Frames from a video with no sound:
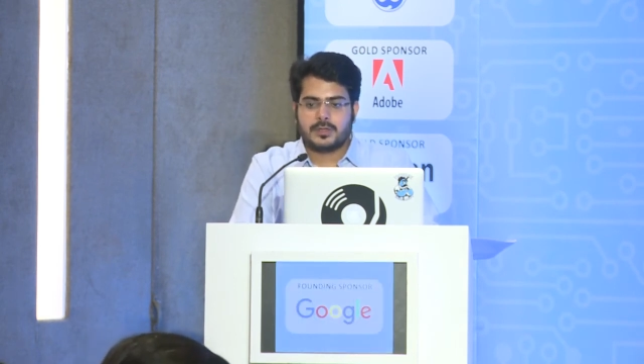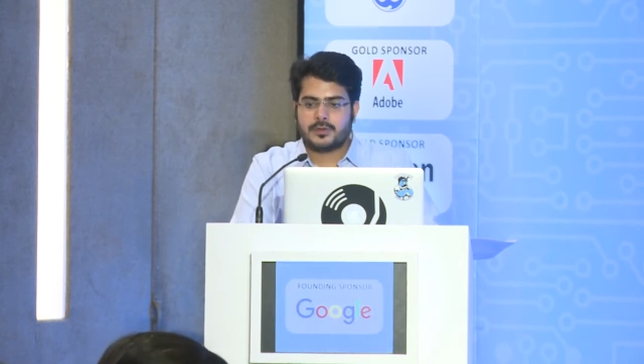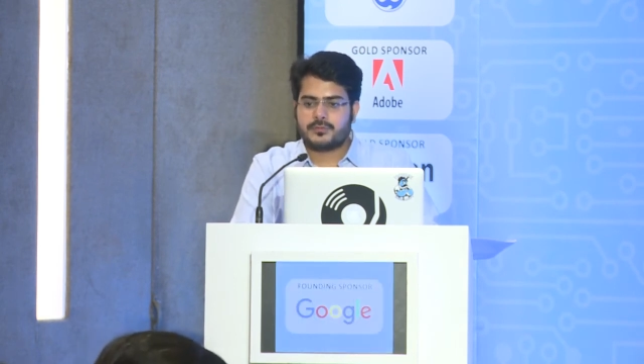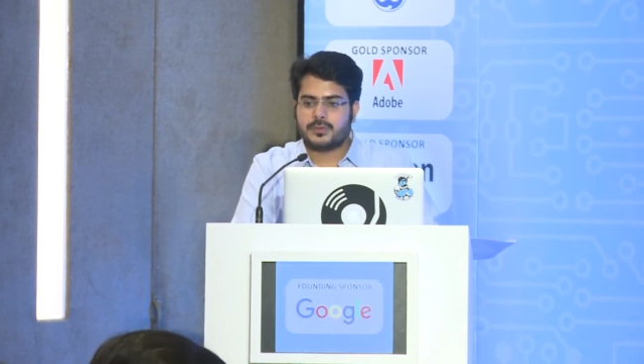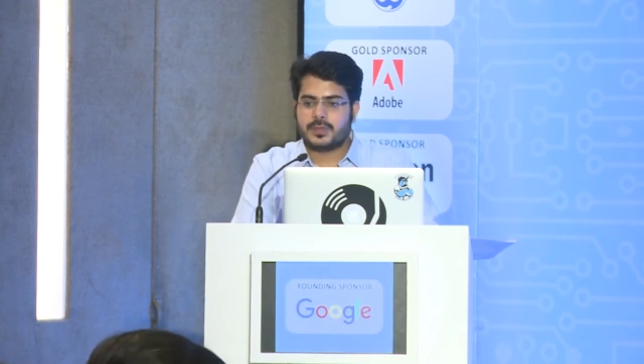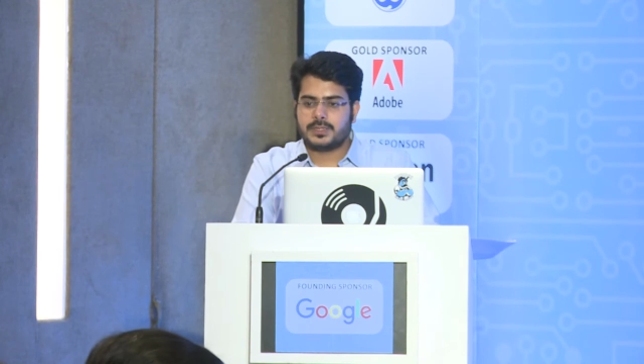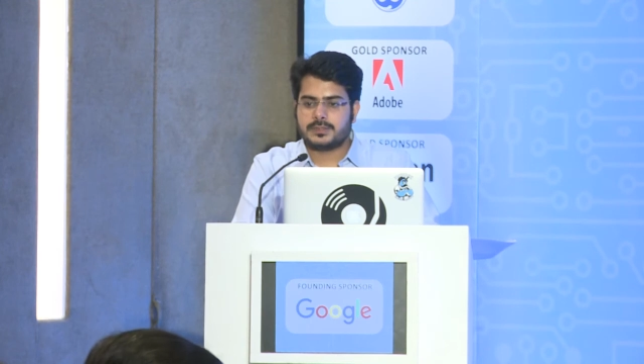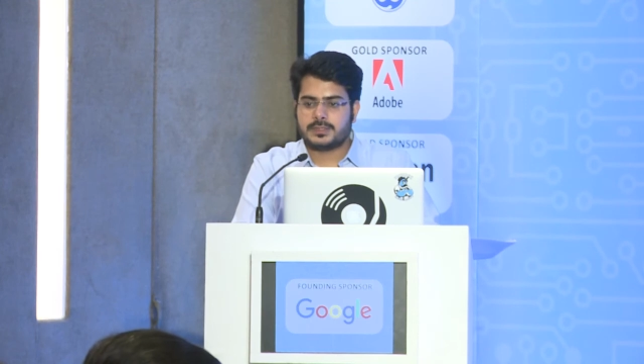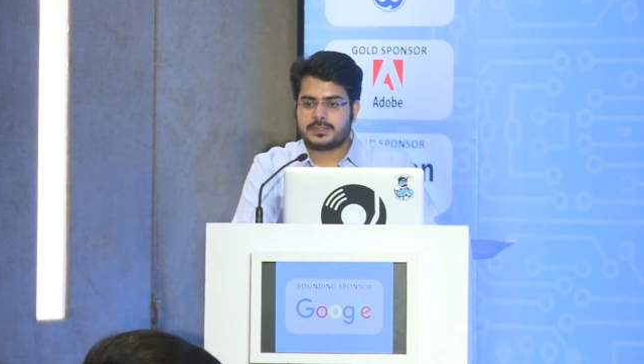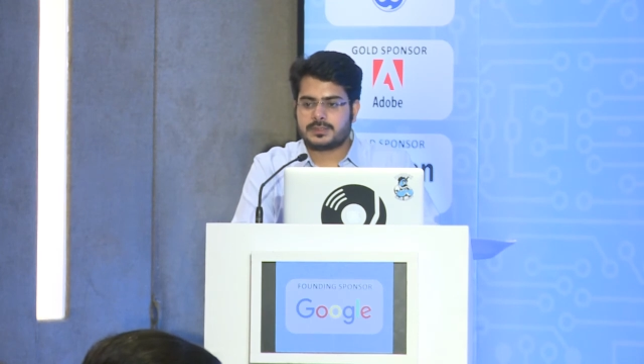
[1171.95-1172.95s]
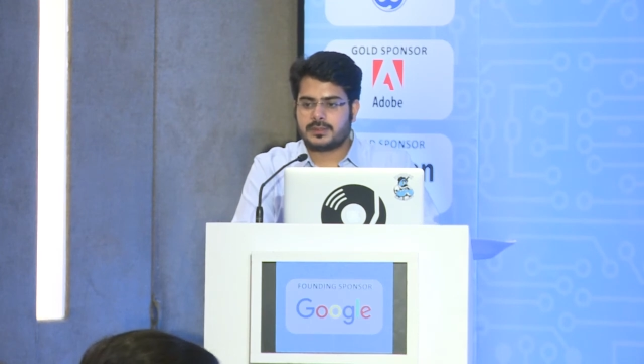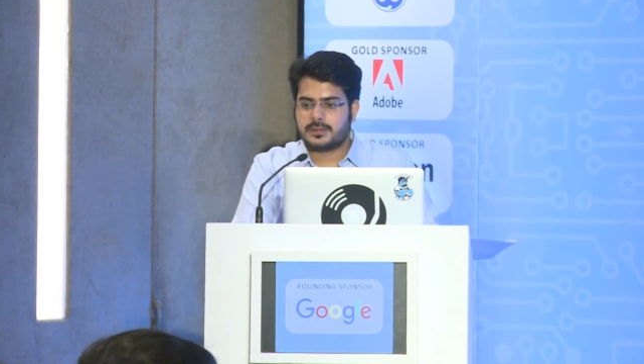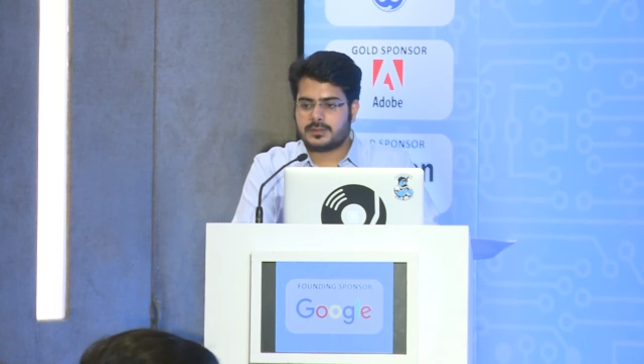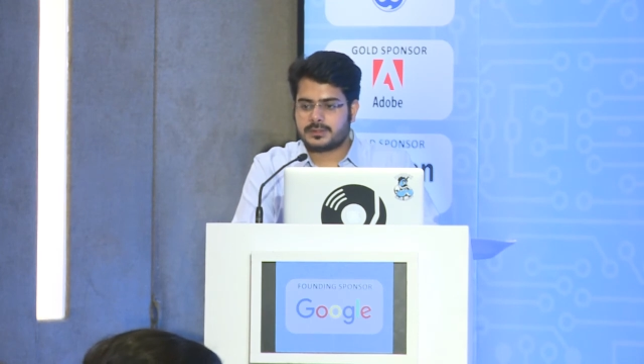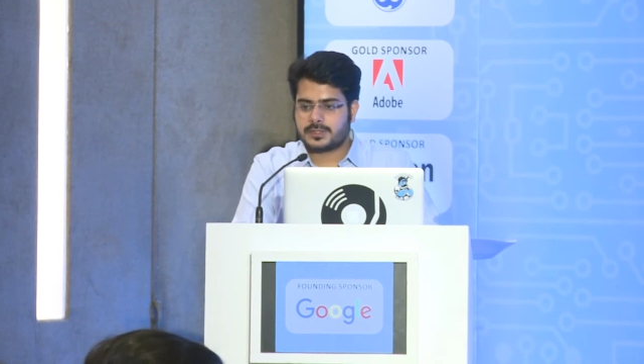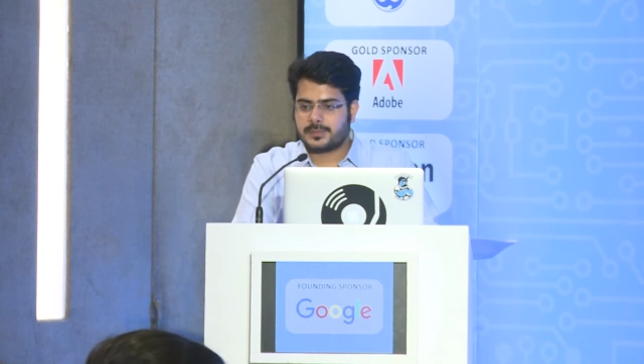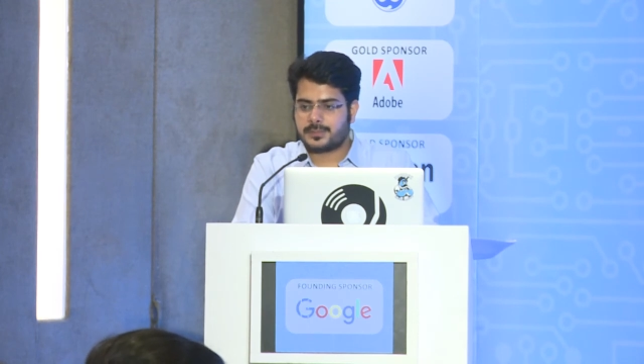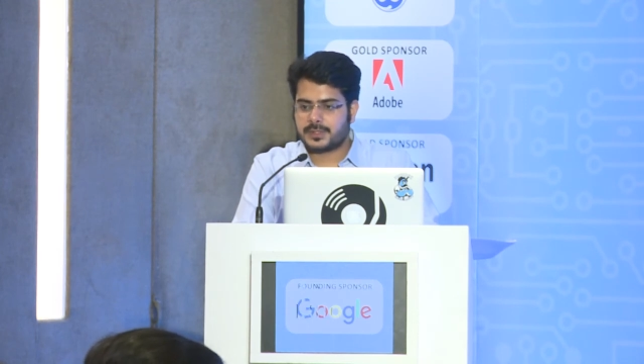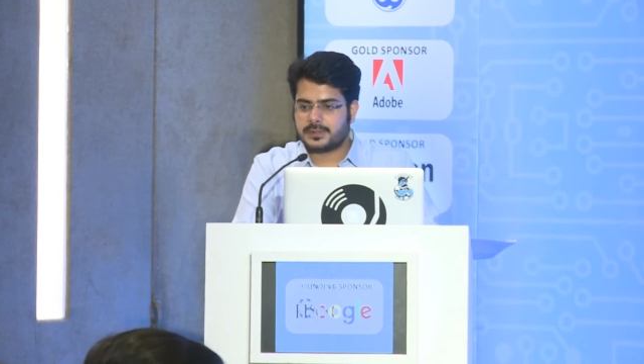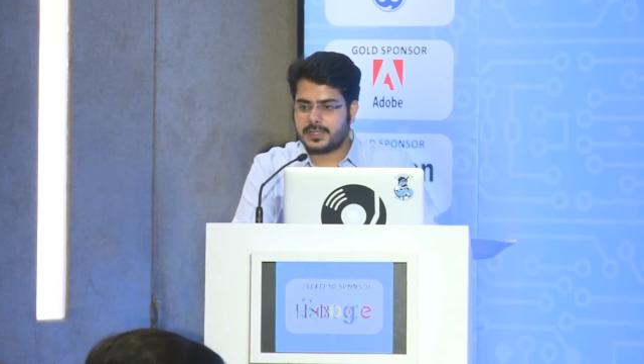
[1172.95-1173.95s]
You have to run this
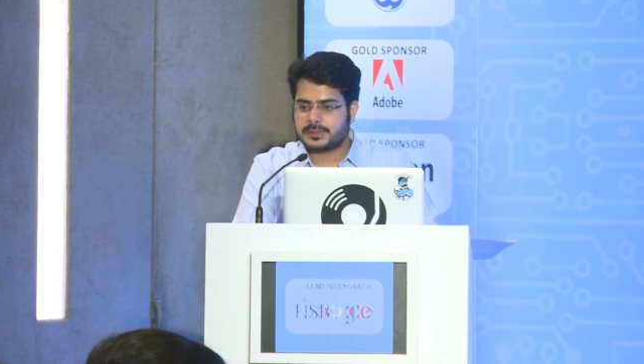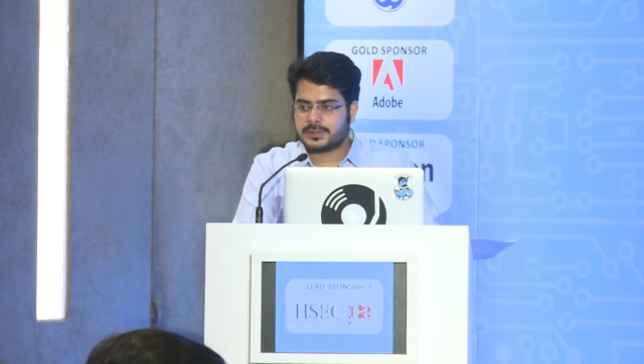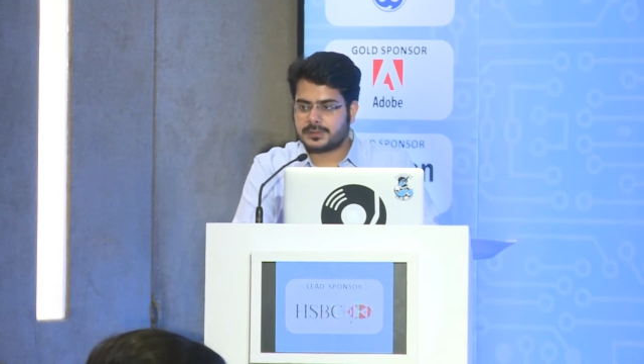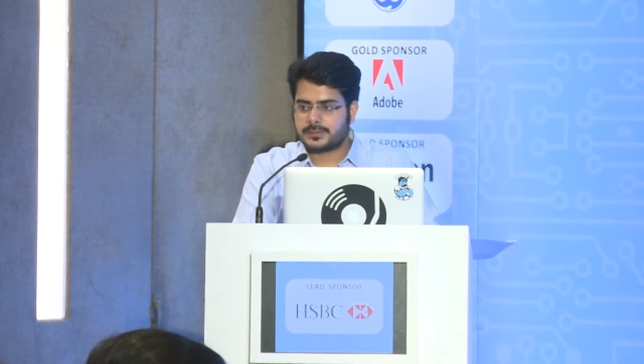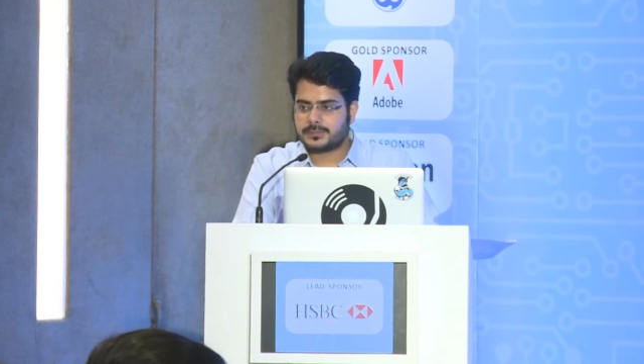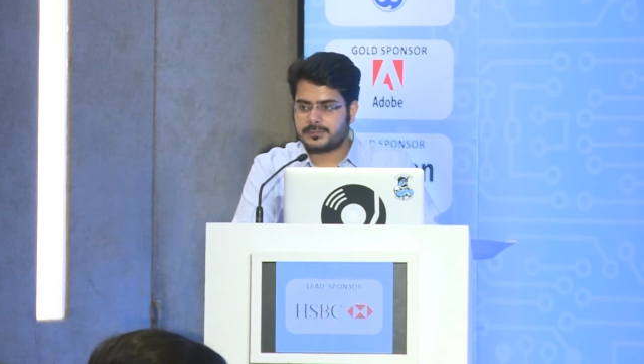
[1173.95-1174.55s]
script, that's it.